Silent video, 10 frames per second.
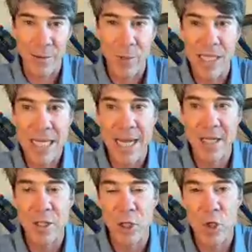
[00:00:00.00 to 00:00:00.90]
Wednesday
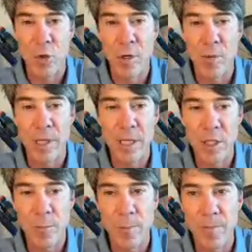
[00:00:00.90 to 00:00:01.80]
is a short one.
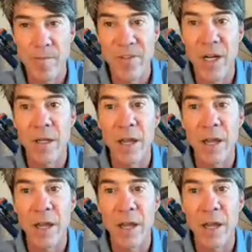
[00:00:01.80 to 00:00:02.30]
It's fairly